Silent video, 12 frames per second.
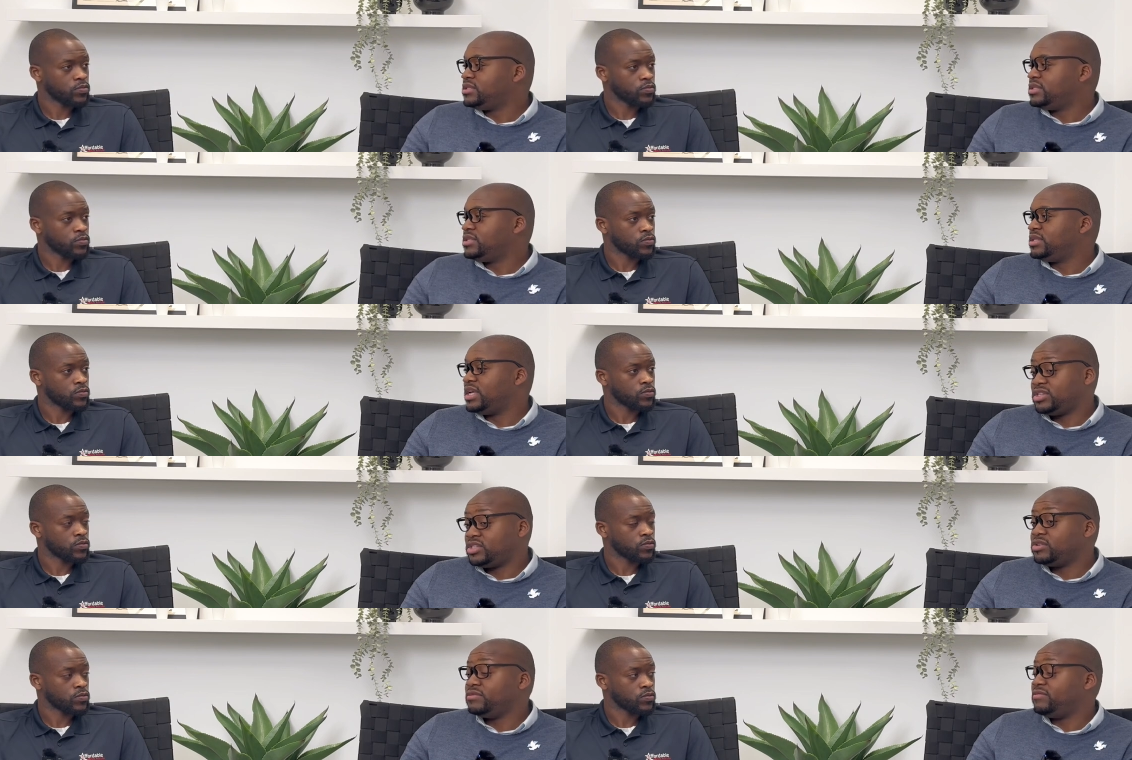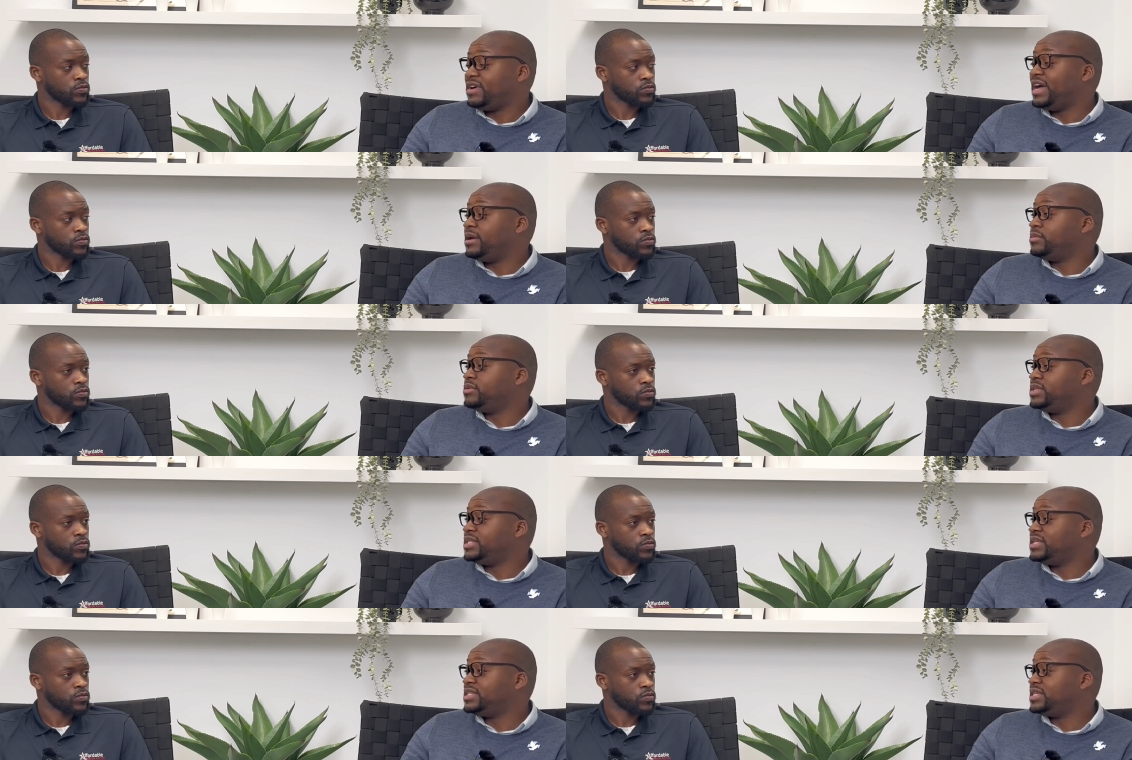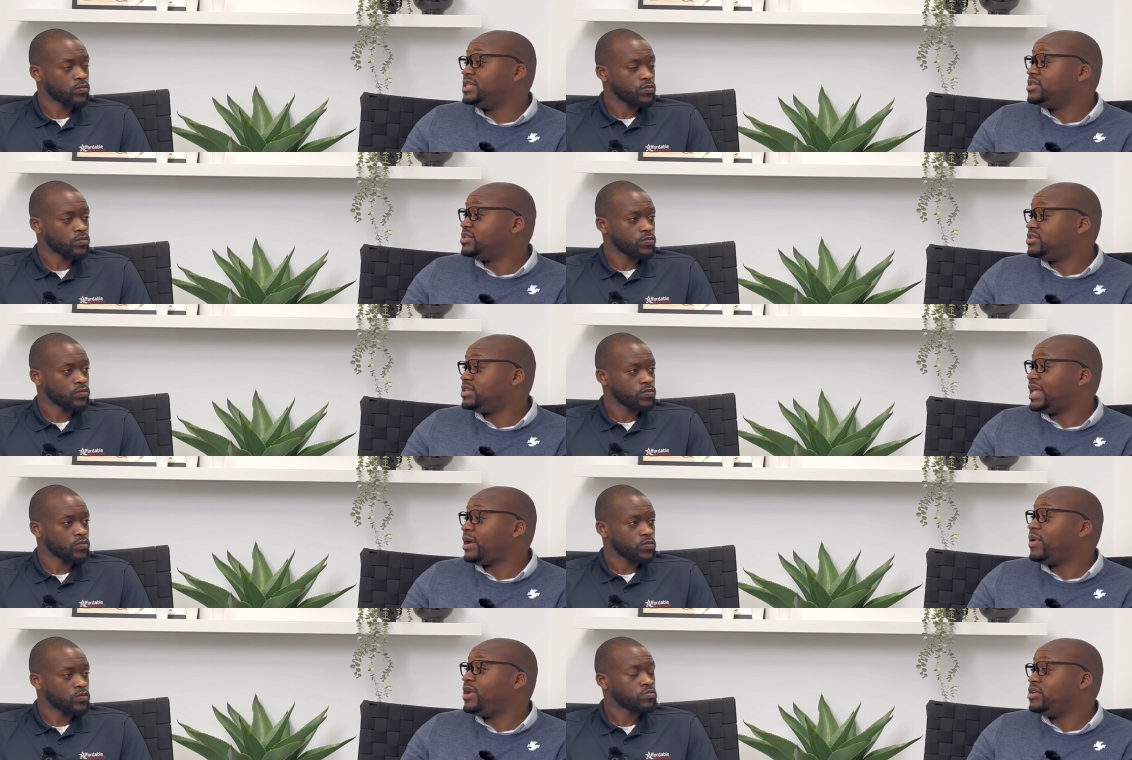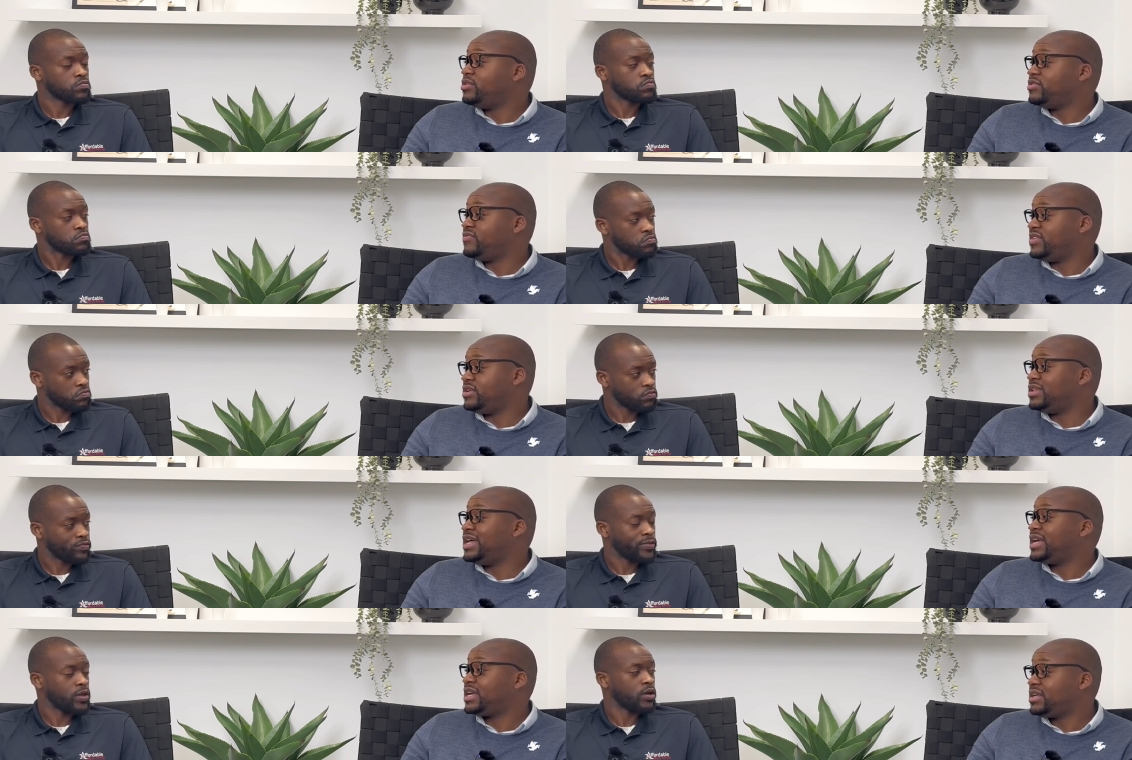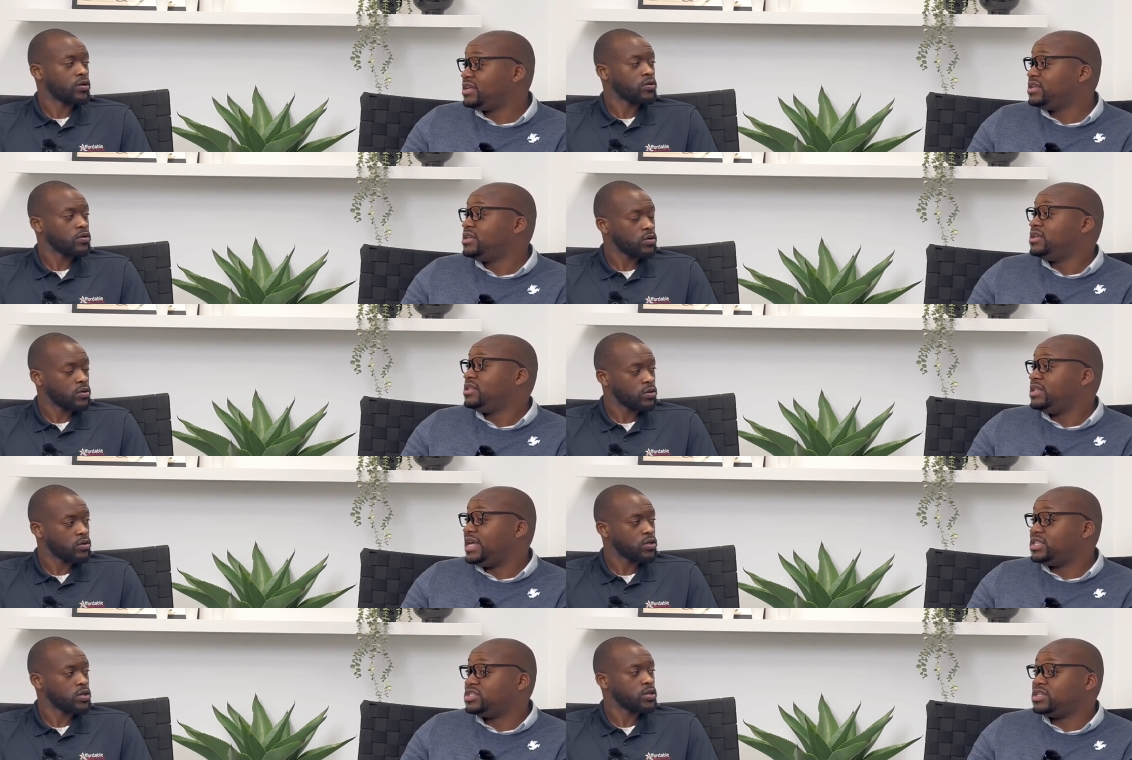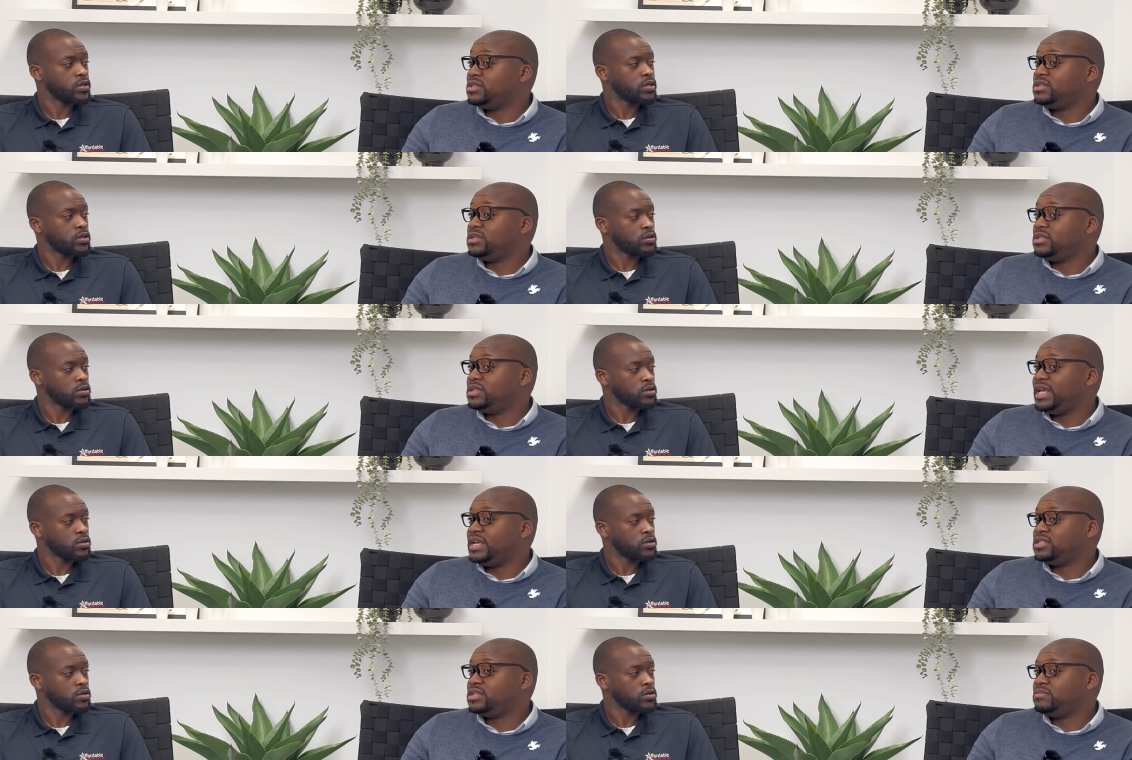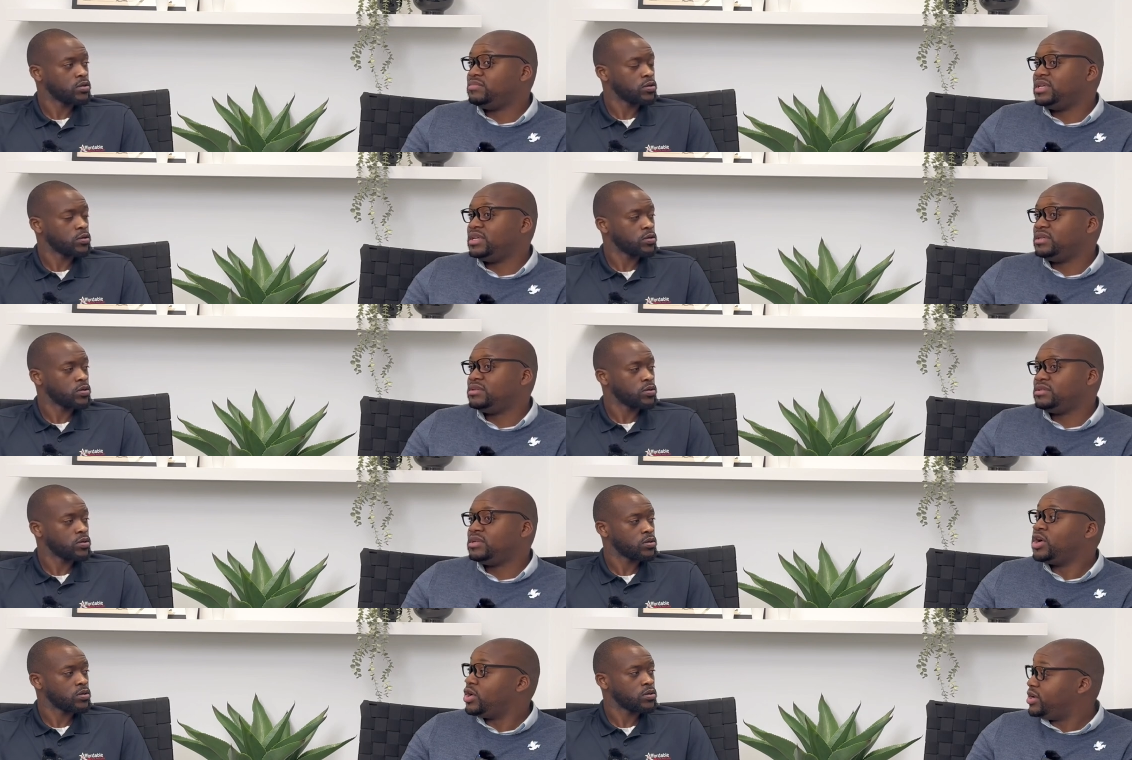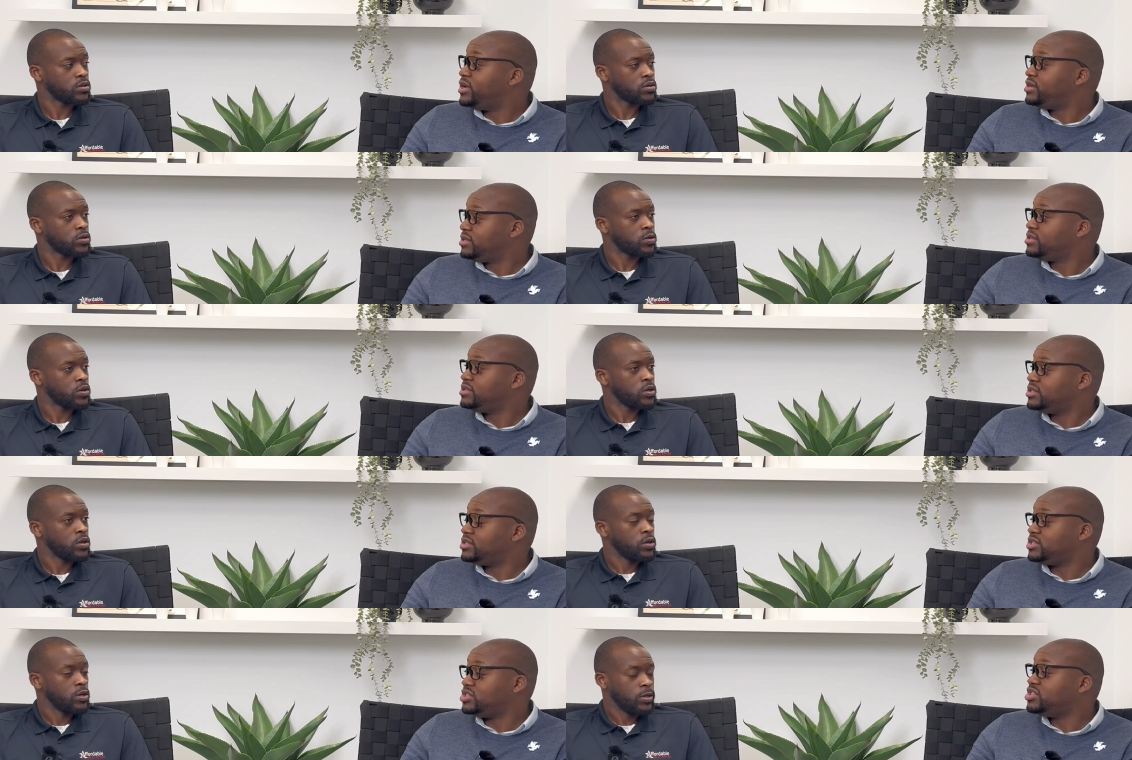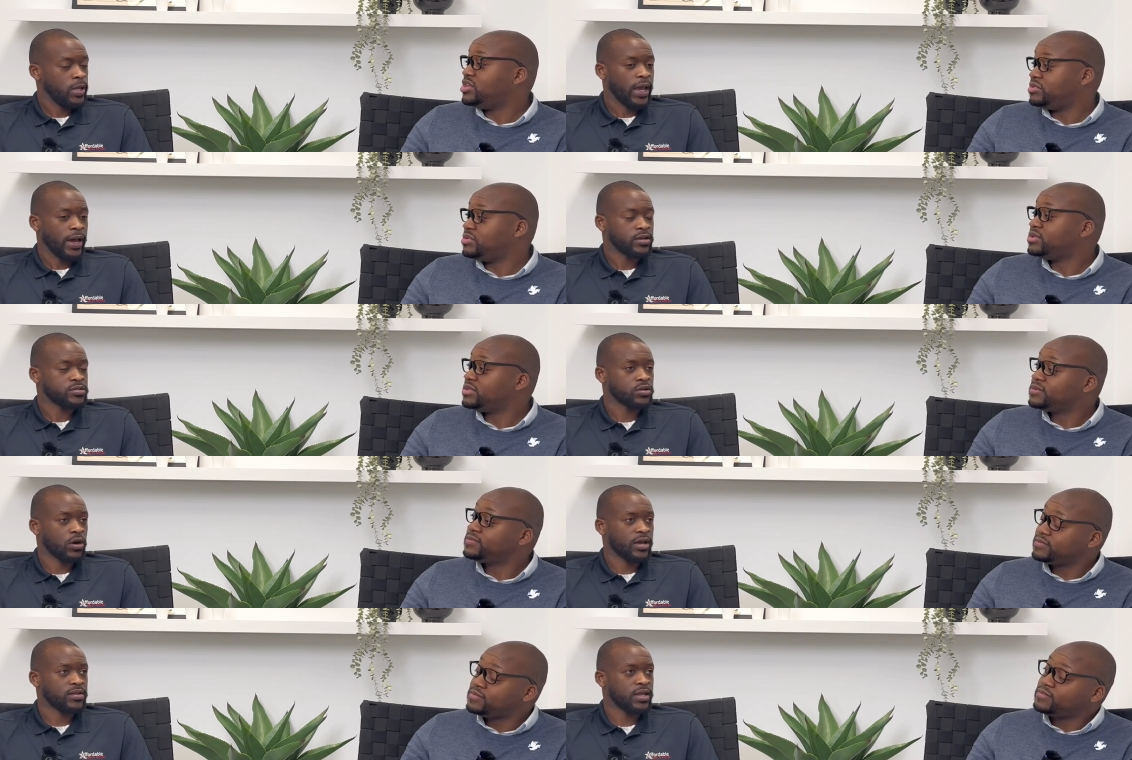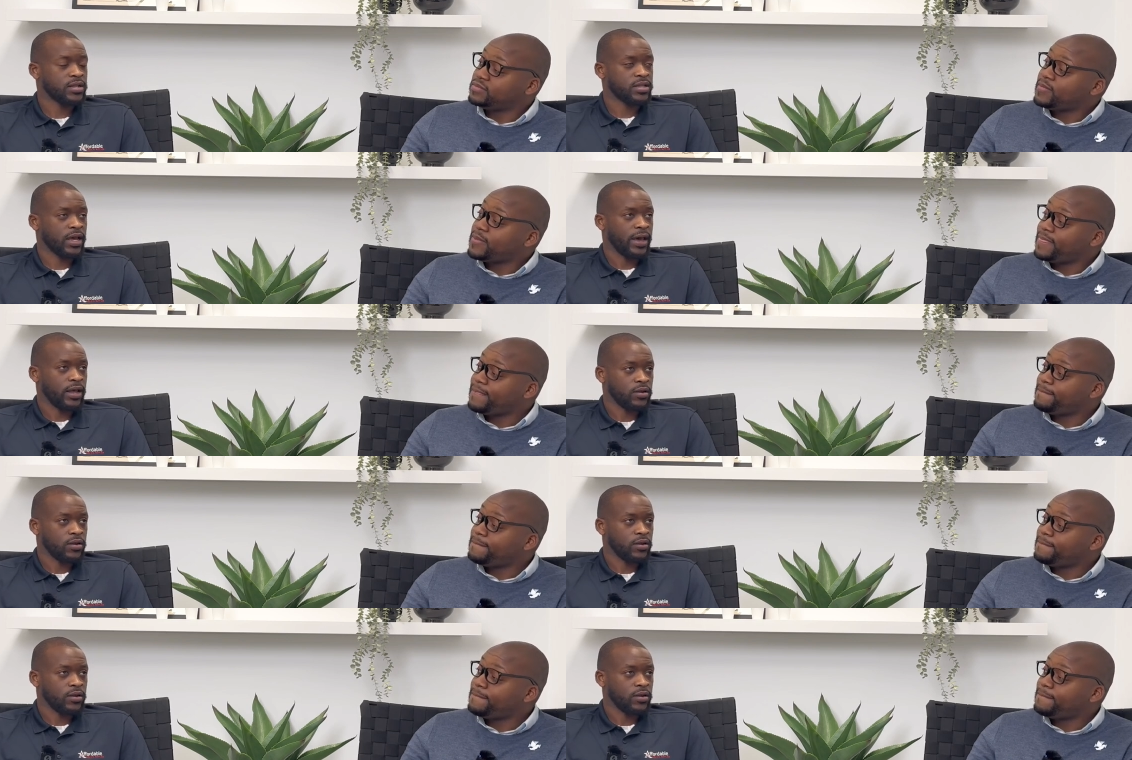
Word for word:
Speaker 1: they're still viable in this industry? Like, why do you feel like yeah. they should they should be heard just in general? Yeah.
Speaker 2: So I think that